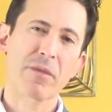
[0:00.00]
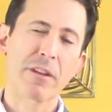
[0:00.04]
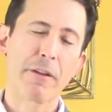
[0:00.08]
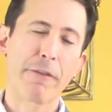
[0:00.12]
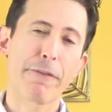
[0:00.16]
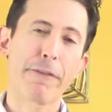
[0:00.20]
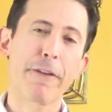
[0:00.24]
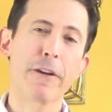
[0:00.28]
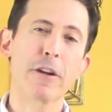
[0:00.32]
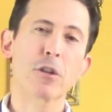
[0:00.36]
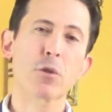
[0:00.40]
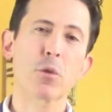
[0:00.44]
The
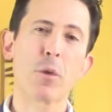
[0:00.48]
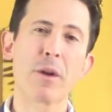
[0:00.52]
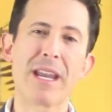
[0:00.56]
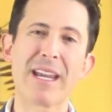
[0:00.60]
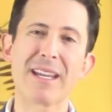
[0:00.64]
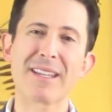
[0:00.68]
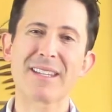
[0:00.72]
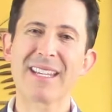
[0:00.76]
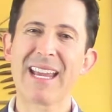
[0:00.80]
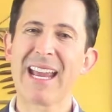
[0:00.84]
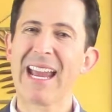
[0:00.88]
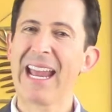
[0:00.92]
first one
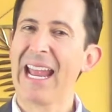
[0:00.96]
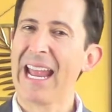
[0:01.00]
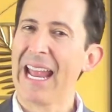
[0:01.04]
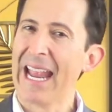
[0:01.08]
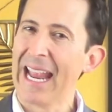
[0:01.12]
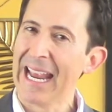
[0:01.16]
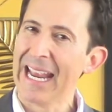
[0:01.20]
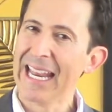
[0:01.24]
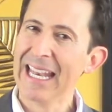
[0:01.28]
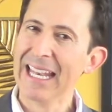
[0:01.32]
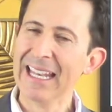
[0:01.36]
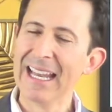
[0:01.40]
is
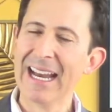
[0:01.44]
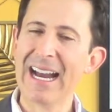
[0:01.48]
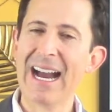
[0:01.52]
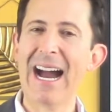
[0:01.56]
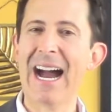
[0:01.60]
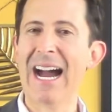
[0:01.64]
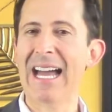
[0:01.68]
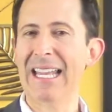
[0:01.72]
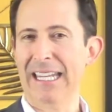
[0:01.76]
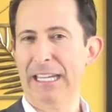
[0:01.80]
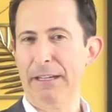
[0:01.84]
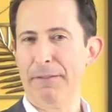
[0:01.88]
El
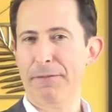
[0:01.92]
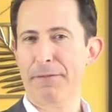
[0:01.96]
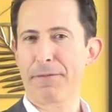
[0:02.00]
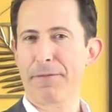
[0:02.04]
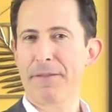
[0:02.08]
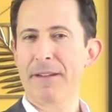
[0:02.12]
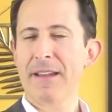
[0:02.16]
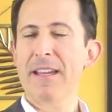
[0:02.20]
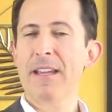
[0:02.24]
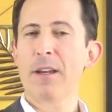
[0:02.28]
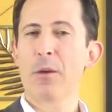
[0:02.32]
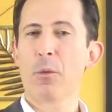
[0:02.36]

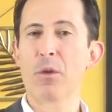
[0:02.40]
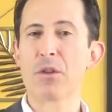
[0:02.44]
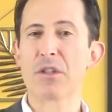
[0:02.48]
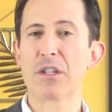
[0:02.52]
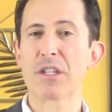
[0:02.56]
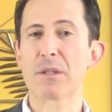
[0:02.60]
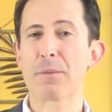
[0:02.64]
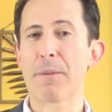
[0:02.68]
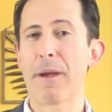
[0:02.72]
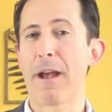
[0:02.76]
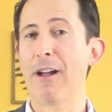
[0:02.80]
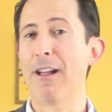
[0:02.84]
Aleph, which
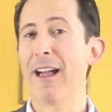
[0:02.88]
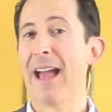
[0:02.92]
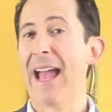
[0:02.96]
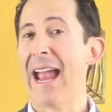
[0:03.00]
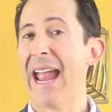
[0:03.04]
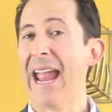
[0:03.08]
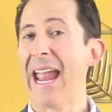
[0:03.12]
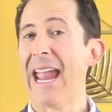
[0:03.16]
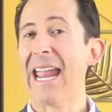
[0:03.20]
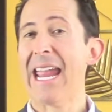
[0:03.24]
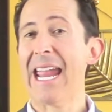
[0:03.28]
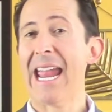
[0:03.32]
is spelled
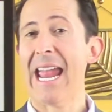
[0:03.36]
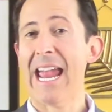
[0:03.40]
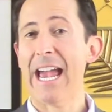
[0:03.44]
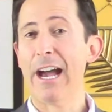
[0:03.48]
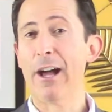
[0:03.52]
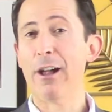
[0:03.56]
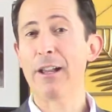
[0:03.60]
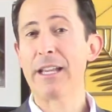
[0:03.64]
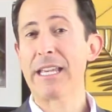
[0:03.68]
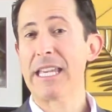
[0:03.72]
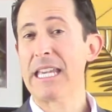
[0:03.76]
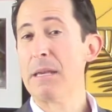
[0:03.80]

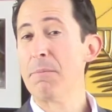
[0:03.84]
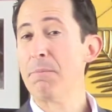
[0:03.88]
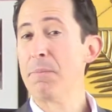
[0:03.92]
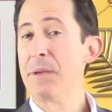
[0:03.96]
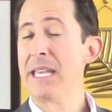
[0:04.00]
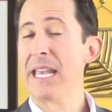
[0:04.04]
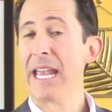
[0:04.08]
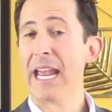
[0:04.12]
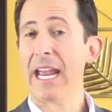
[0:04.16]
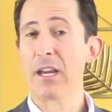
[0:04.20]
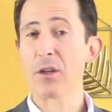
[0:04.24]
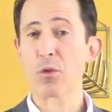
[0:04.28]

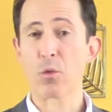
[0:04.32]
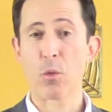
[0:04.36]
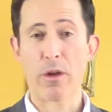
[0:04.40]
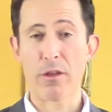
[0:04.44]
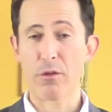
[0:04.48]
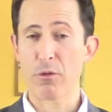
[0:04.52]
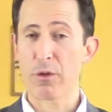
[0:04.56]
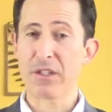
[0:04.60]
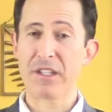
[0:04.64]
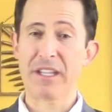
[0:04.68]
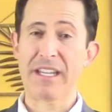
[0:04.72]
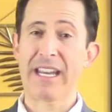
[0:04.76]
A-L-E-P-H,
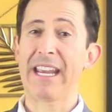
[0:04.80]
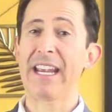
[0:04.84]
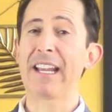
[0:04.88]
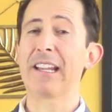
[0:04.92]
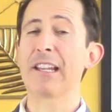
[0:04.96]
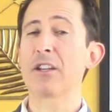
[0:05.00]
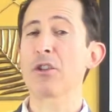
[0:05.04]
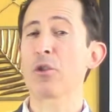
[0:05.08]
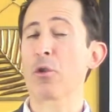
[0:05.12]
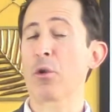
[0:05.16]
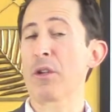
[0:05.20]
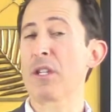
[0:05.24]
whether it's in
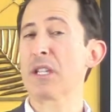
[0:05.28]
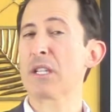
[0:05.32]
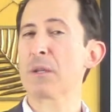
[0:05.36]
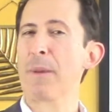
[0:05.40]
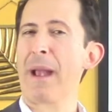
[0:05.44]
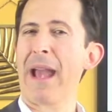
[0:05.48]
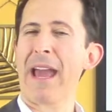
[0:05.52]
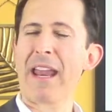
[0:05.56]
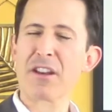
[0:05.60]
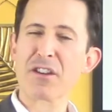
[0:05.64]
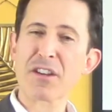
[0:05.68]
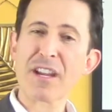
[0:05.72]
English or in
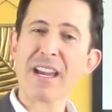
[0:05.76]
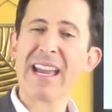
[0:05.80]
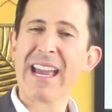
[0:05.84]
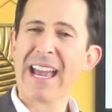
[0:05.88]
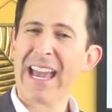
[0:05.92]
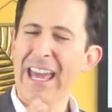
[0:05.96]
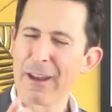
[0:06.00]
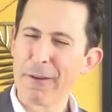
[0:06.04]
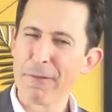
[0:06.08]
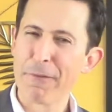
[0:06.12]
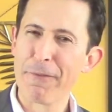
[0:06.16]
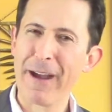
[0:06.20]
Spanish,
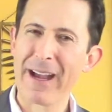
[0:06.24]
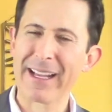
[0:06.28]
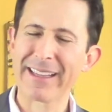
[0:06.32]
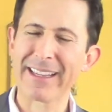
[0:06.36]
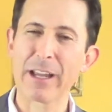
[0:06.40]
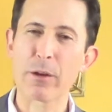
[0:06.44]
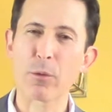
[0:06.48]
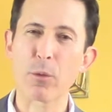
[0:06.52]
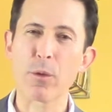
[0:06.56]
and in fact that